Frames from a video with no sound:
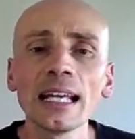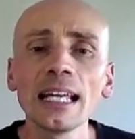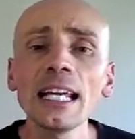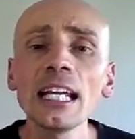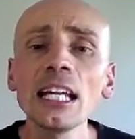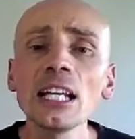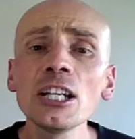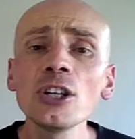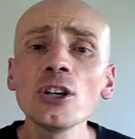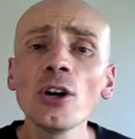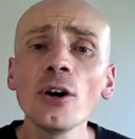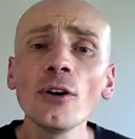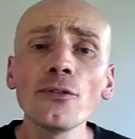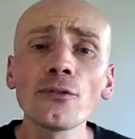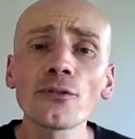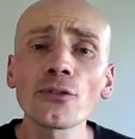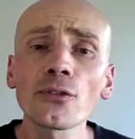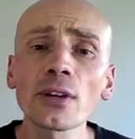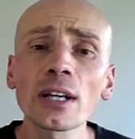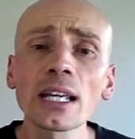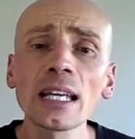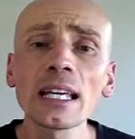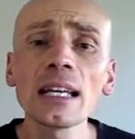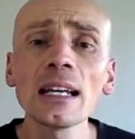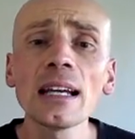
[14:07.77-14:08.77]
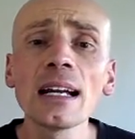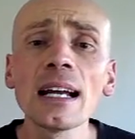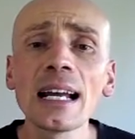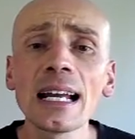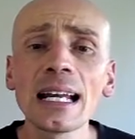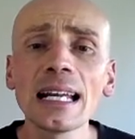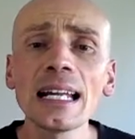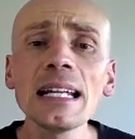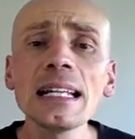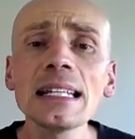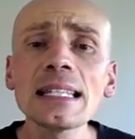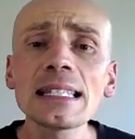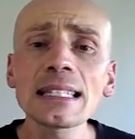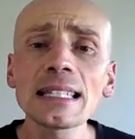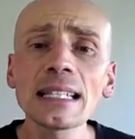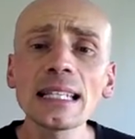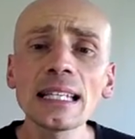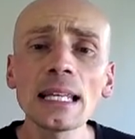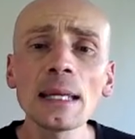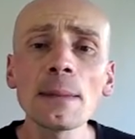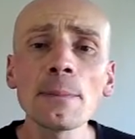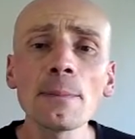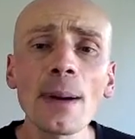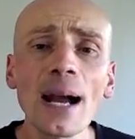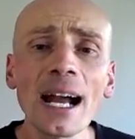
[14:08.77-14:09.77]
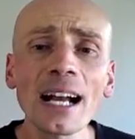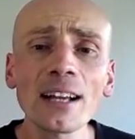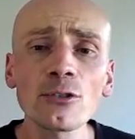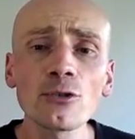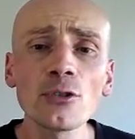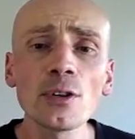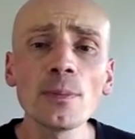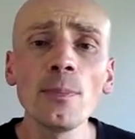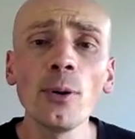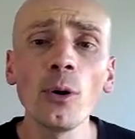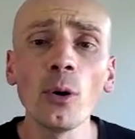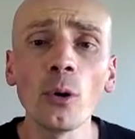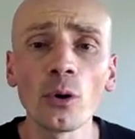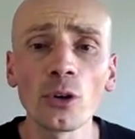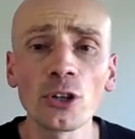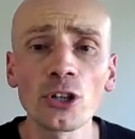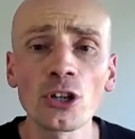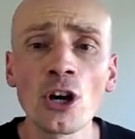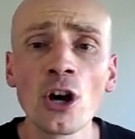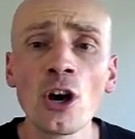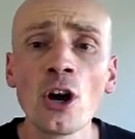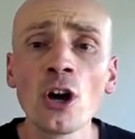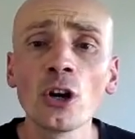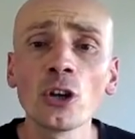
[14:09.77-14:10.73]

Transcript: In your free Instant Impact Report,